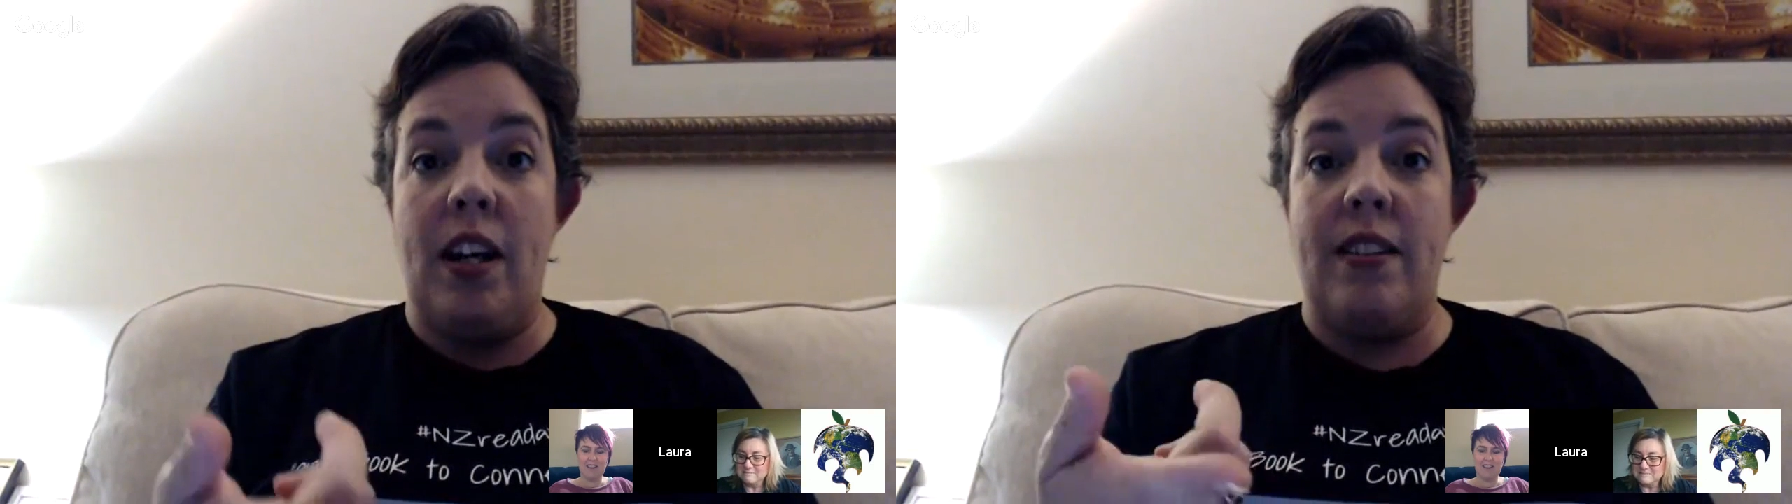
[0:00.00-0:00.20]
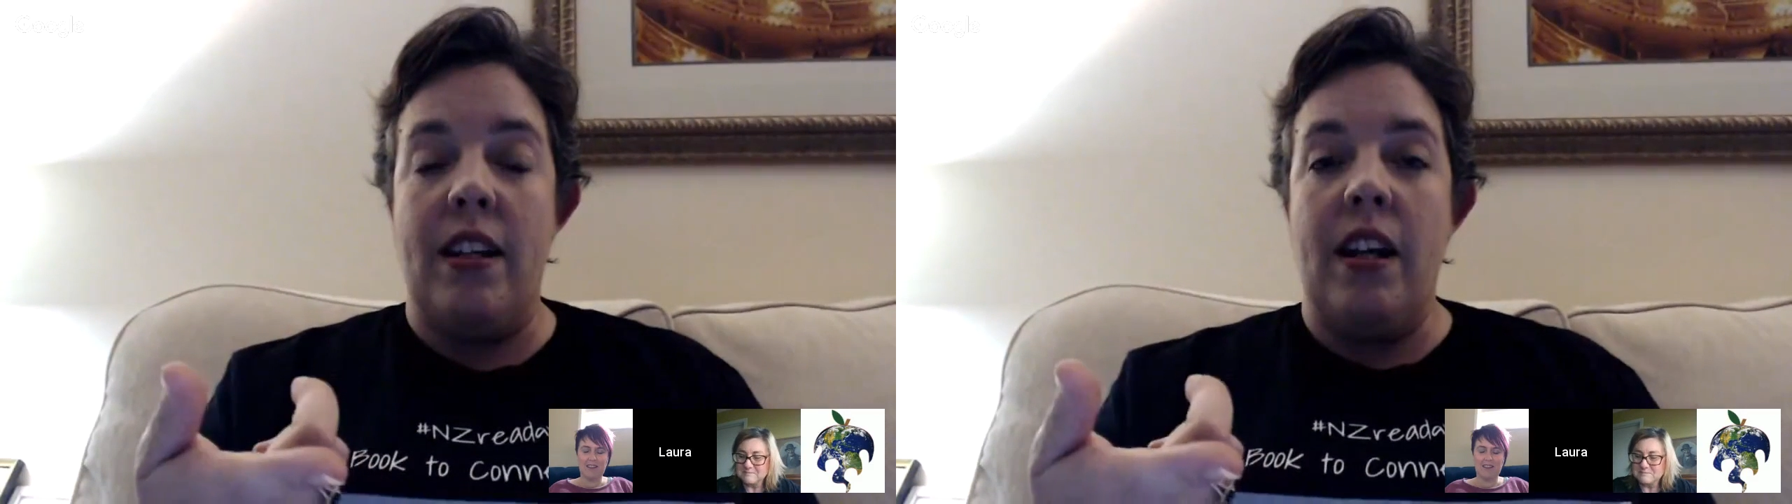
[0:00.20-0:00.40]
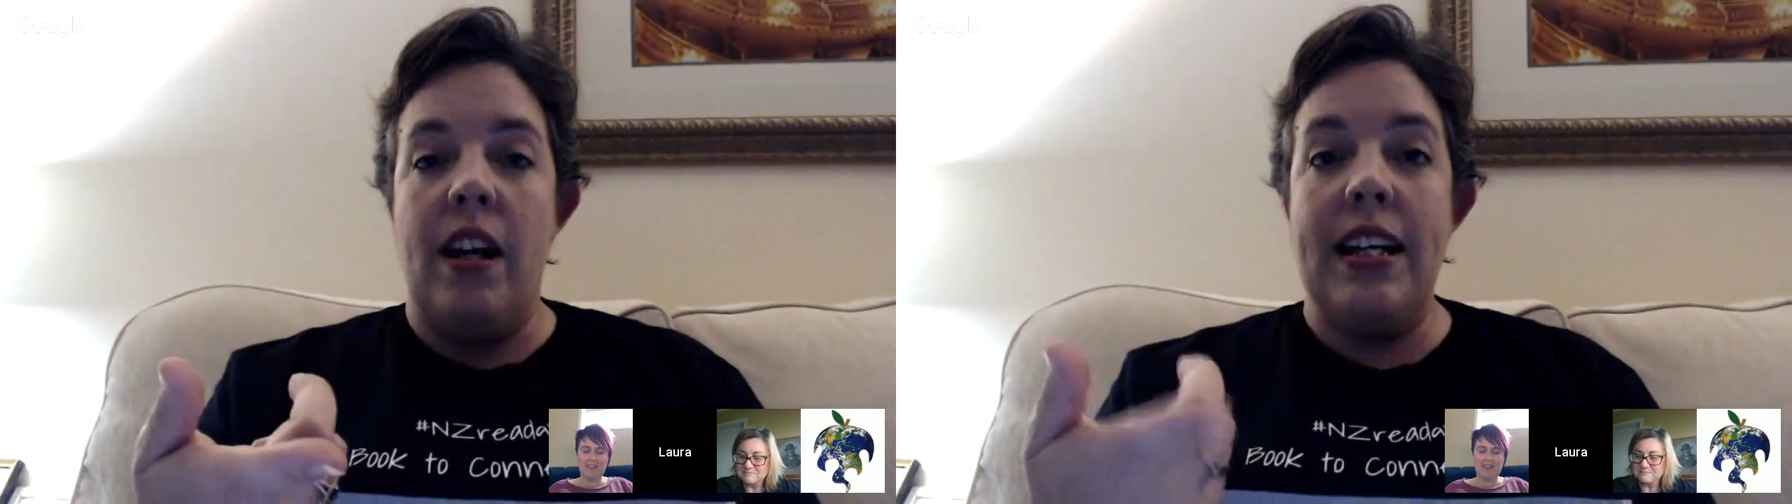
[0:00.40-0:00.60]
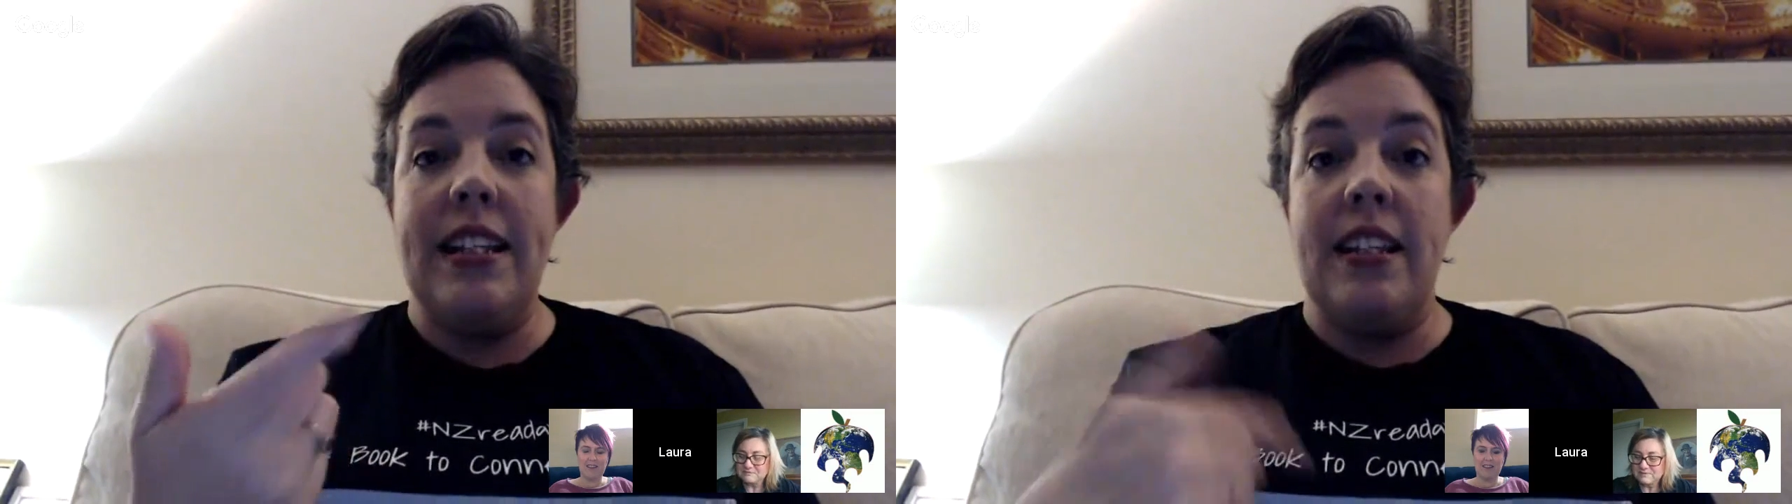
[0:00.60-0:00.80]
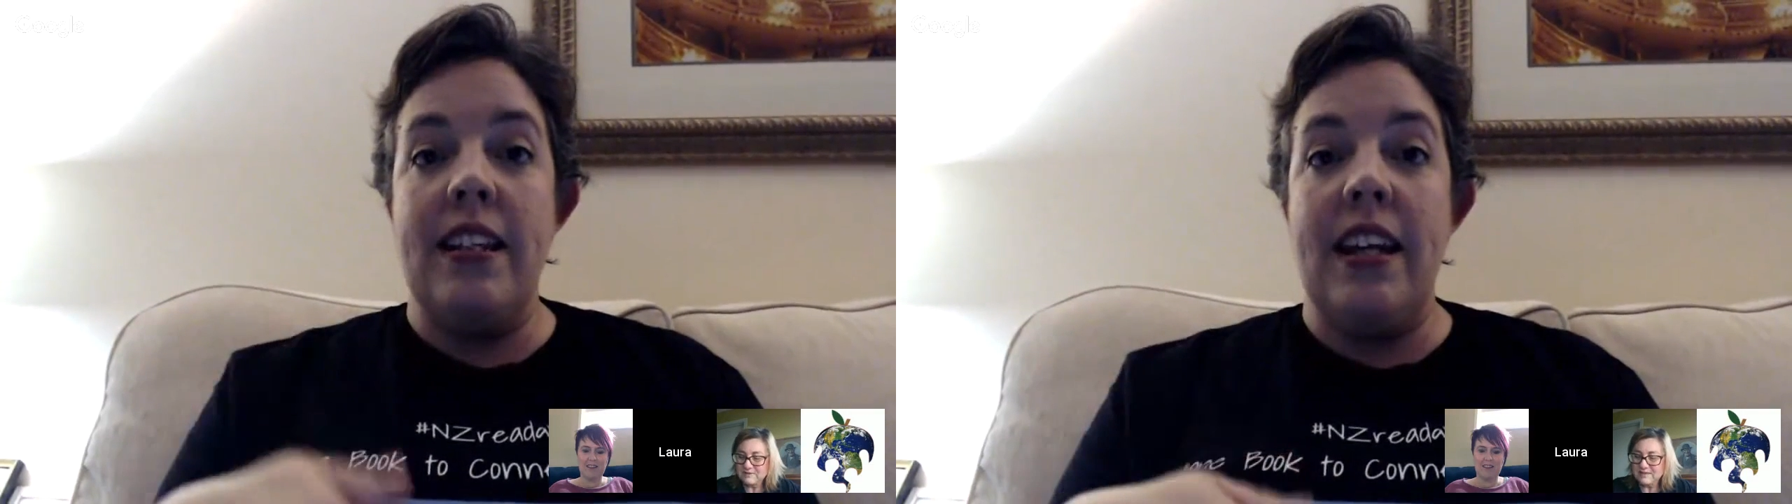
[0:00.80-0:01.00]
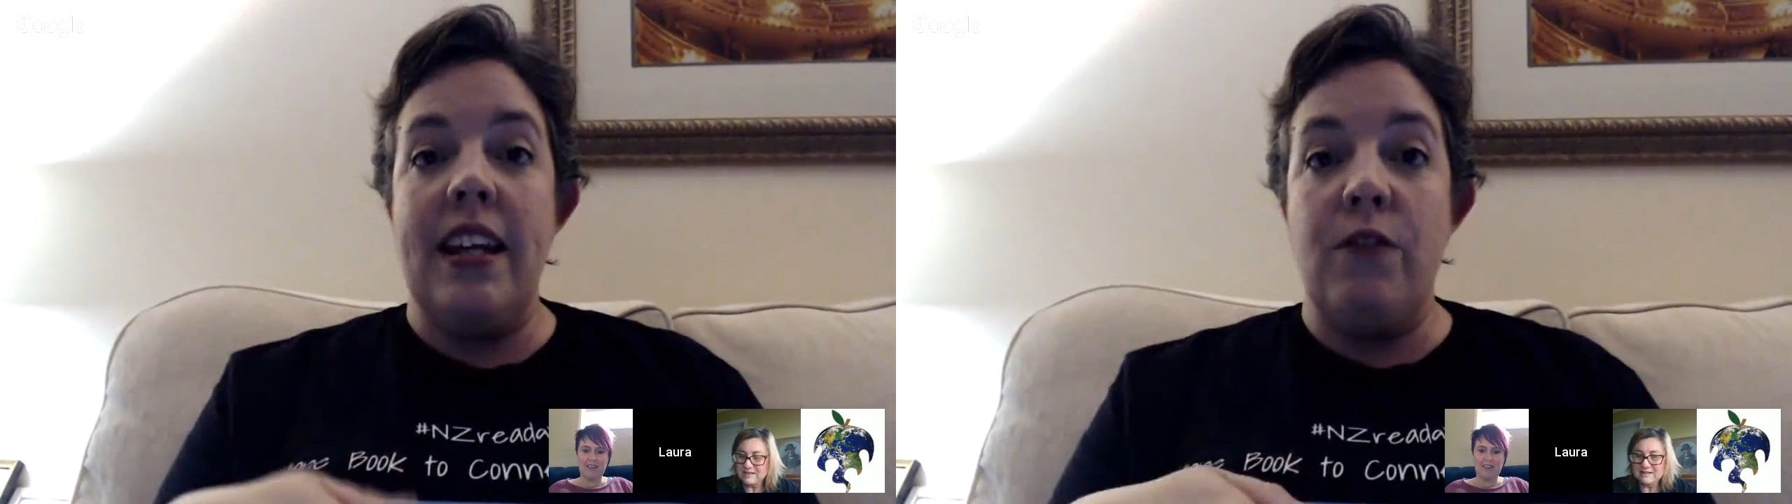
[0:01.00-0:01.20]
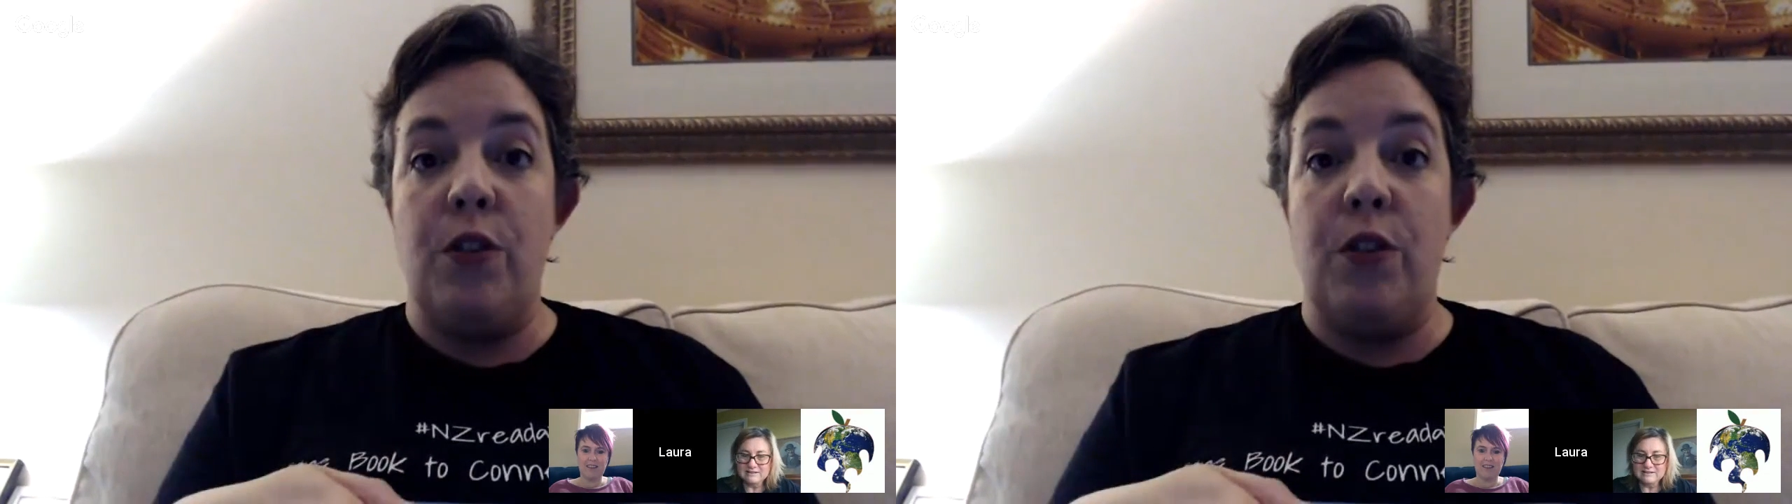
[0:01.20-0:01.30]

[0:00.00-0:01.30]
it's in the afternoon